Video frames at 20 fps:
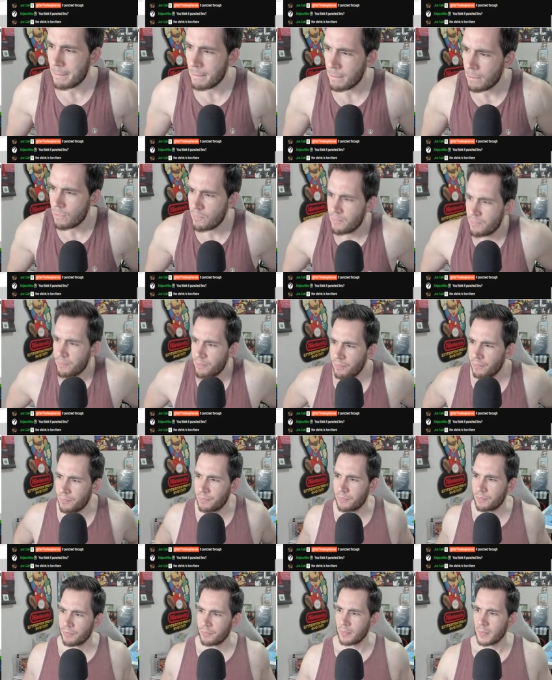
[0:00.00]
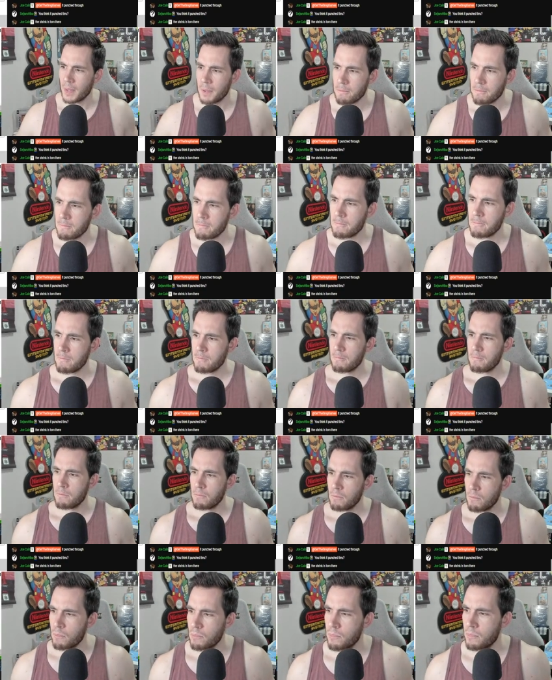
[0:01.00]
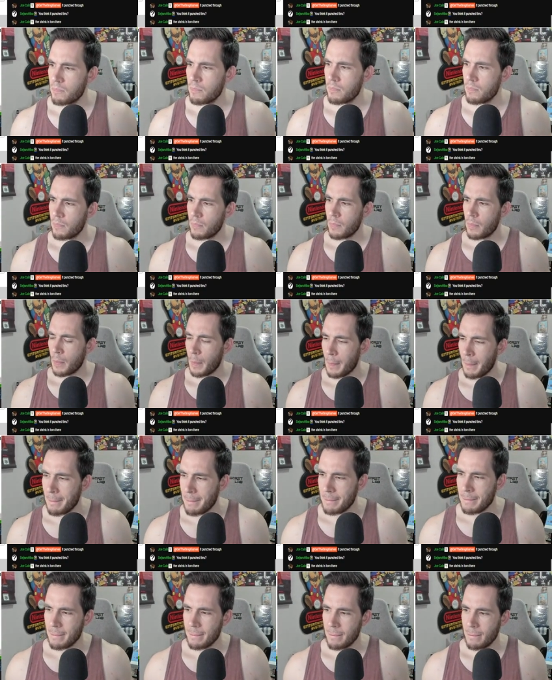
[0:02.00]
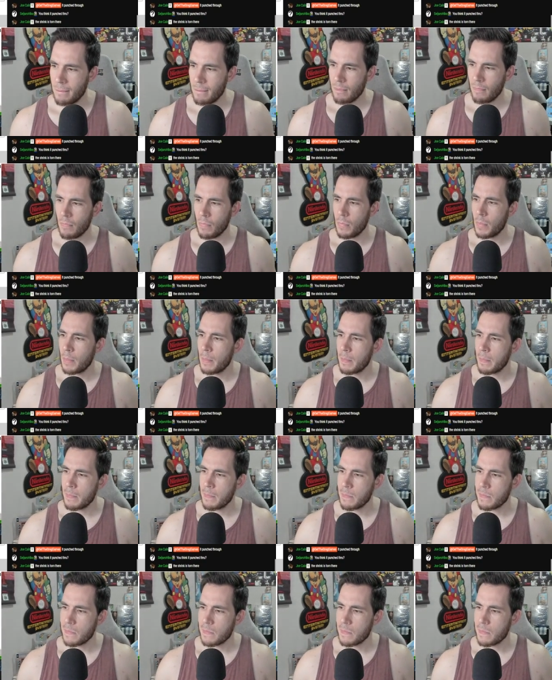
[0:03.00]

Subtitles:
No one is speaking in this clip.